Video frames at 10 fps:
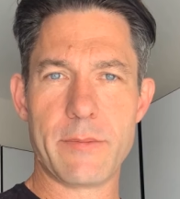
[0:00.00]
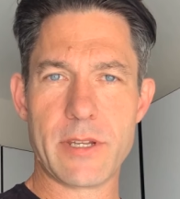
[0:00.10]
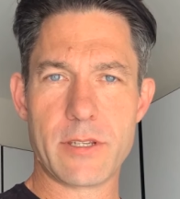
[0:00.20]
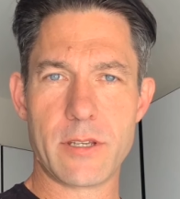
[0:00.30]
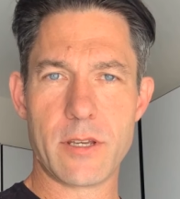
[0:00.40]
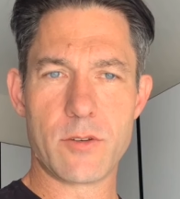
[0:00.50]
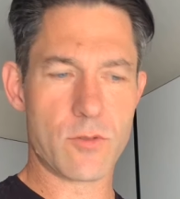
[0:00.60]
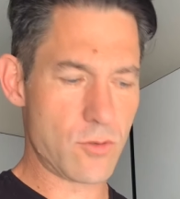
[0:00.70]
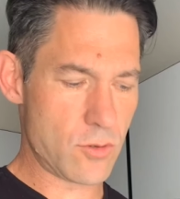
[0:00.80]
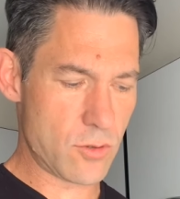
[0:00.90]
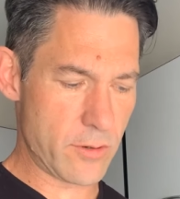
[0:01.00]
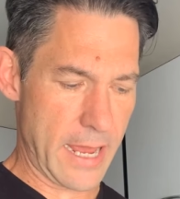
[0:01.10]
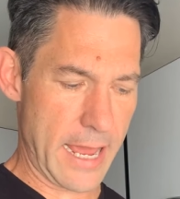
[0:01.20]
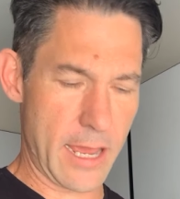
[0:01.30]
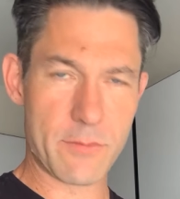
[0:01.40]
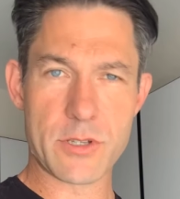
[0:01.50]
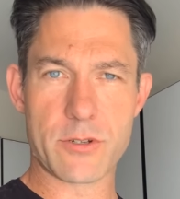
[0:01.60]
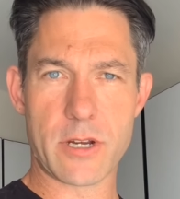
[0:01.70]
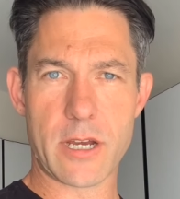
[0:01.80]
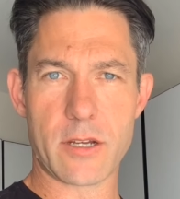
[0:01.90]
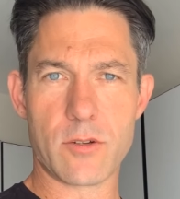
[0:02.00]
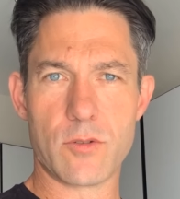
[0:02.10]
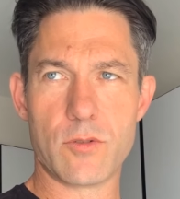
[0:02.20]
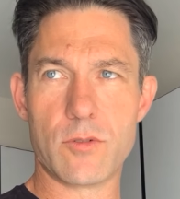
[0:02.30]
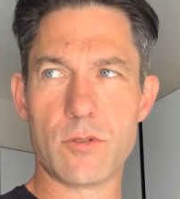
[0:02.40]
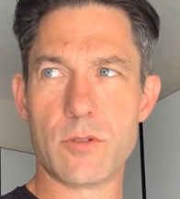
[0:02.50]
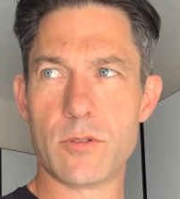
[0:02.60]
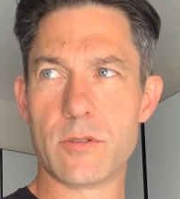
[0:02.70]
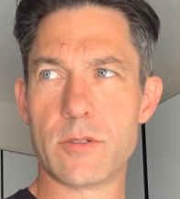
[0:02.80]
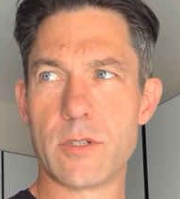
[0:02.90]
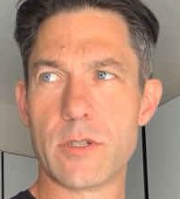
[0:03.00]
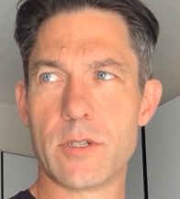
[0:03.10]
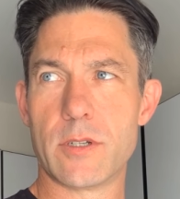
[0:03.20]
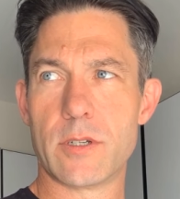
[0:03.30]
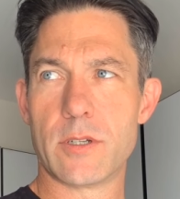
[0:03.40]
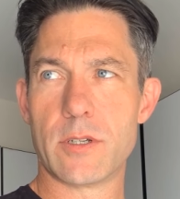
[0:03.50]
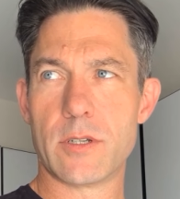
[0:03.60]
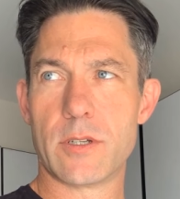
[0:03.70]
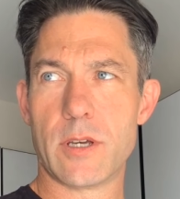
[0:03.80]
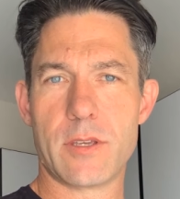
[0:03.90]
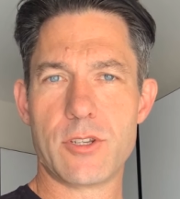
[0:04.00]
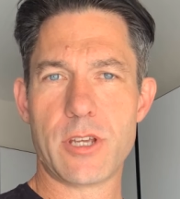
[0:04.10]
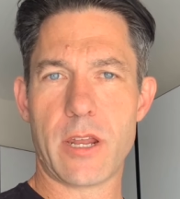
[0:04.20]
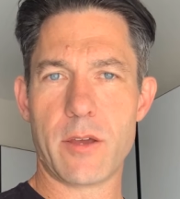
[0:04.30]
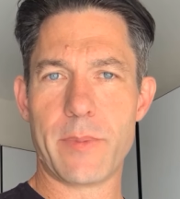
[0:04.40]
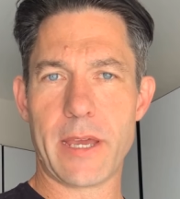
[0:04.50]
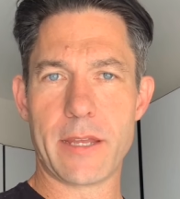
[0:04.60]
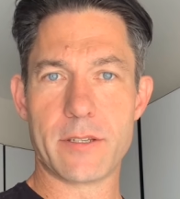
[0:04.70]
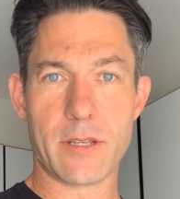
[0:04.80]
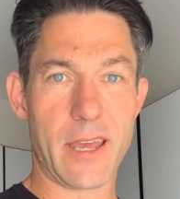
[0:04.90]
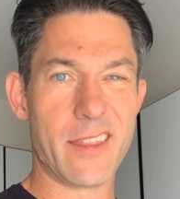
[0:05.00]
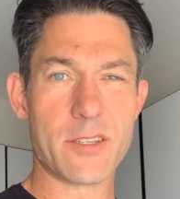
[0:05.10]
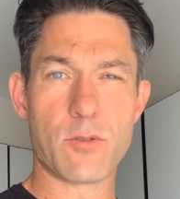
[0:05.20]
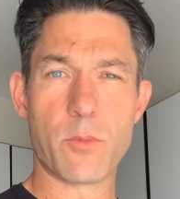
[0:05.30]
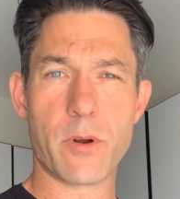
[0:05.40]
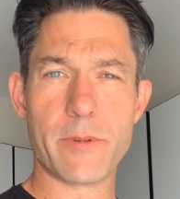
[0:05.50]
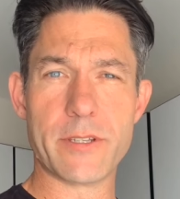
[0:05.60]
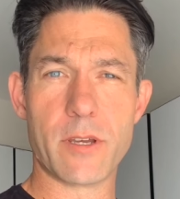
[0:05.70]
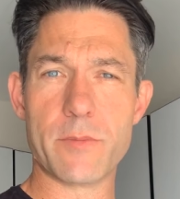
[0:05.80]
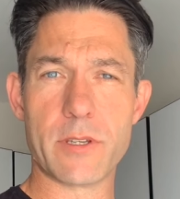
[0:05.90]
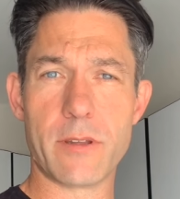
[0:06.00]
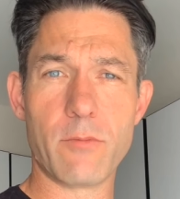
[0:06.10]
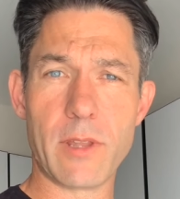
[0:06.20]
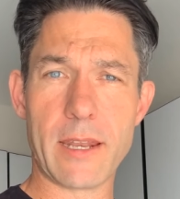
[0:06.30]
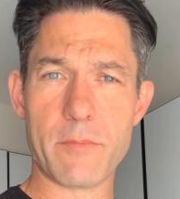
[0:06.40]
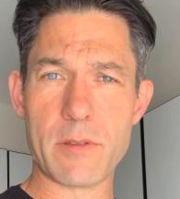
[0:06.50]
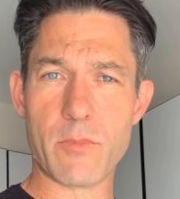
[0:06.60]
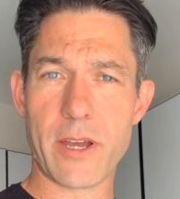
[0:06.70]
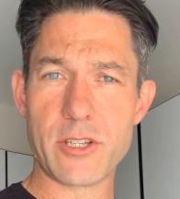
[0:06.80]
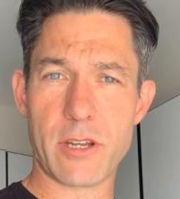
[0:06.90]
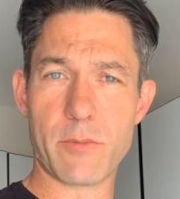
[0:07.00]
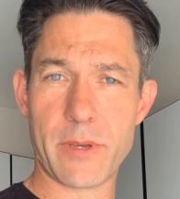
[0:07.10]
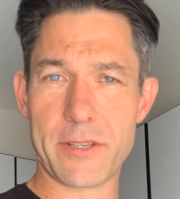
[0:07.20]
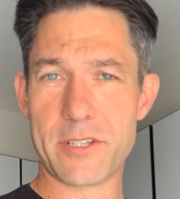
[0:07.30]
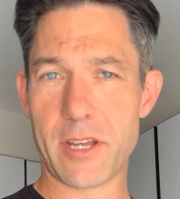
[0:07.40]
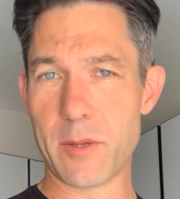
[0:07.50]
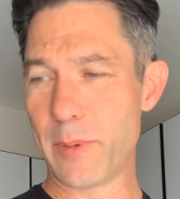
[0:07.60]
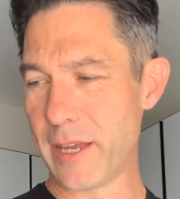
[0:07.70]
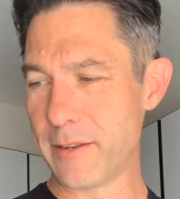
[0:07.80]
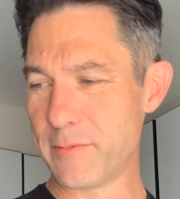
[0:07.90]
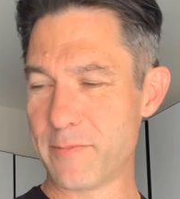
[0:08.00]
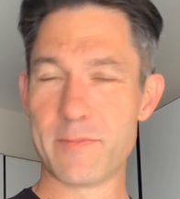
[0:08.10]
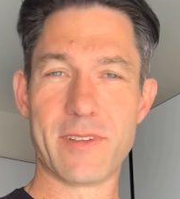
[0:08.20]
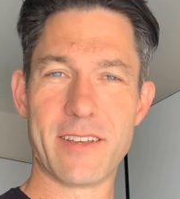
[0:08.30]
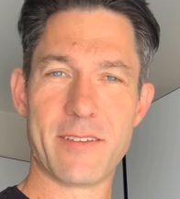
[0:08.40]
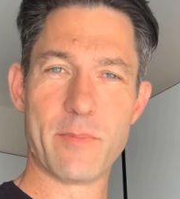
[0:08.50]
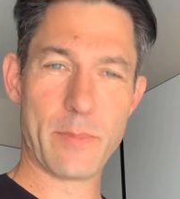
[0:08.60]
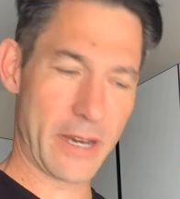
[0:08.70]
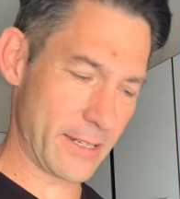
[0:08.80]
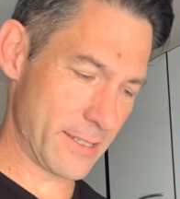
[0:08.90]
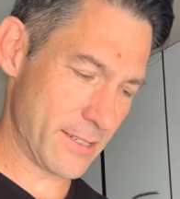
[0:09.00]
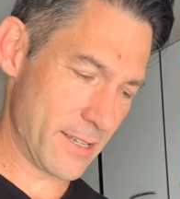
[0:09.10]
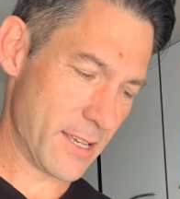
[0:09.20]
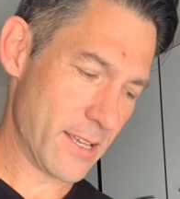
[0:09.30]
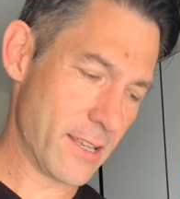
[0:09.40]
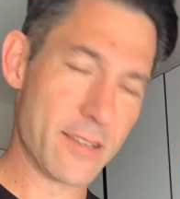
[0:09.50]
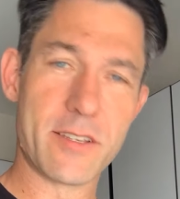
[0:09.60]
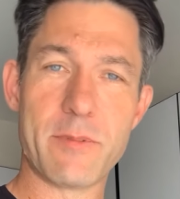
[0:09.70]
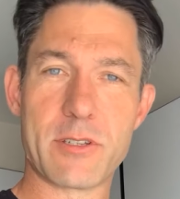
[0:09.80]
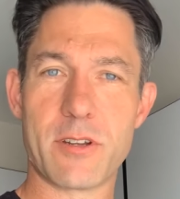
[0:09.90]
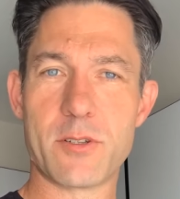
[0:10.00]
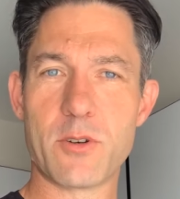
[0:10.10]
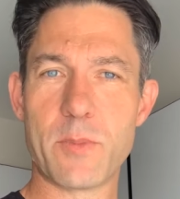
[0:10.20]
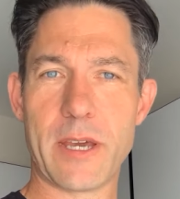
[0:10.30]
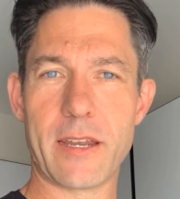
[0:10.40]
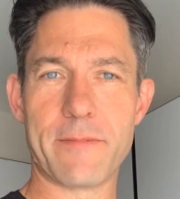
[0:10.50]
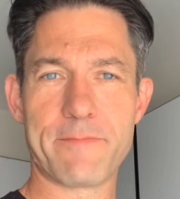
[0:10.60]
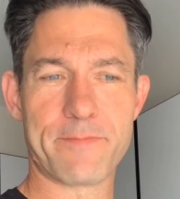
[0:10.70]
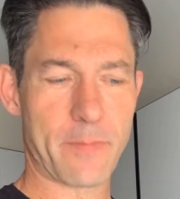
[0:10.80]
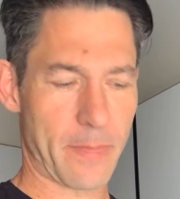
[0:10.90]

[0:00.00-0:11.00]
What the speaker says: limited or hamstrung or shadow banned, and these are all probably terms that will end up in my channel being shadow banned, but somebody's got to talk about it.